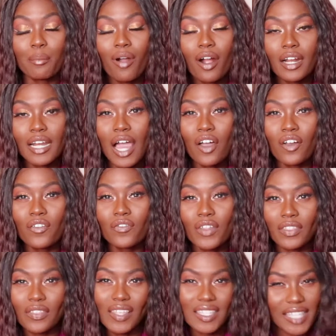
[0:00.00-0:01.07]
part of
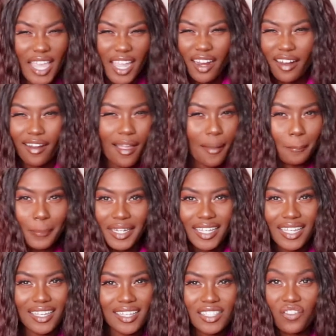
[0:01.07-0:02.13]
this hair
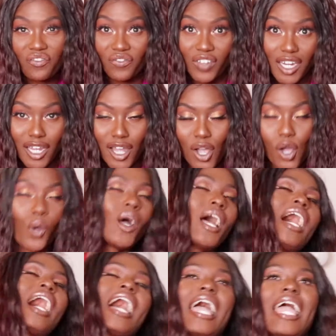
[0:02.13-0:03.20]
company's video,
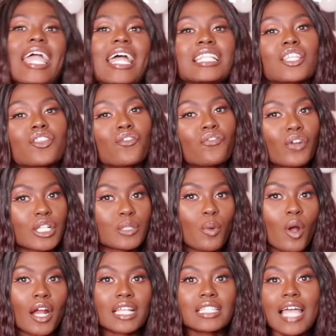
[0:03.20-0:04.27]
and the first
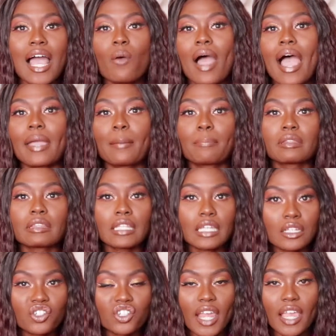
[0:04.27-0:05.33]
part is how I
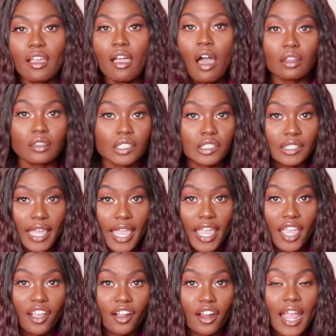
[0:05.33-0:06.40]
bleached and colored the
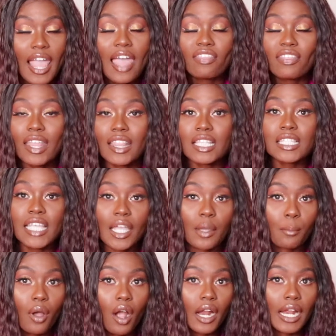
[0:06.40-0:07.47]
hair. Then the second
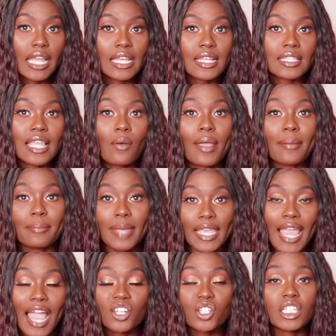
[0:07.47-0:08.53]
part is how I
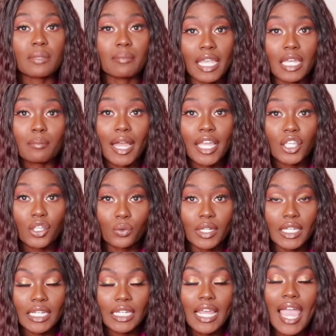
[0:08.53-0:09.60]
actually made my
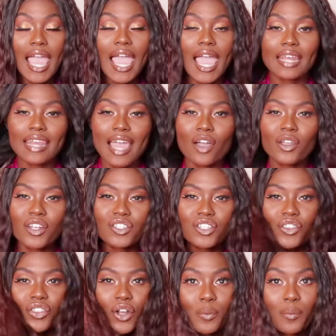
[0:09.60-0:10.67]
unit, and now here's the
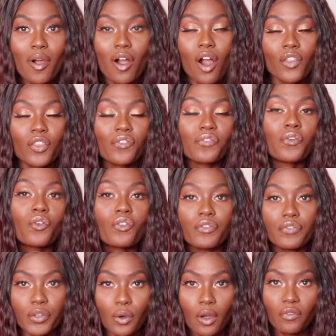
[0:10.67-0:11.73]
third part on the full
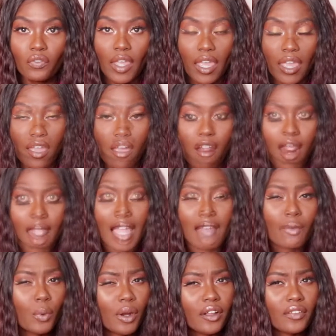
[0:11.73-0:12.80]
review of the hair. I've
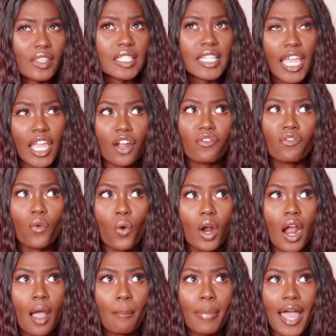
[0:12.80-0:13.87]
been wearing this hair for
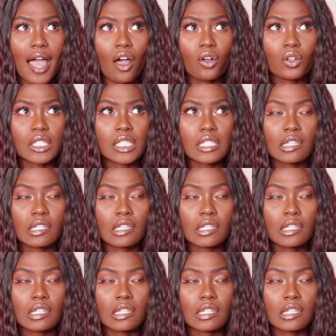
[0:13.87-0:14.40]
about,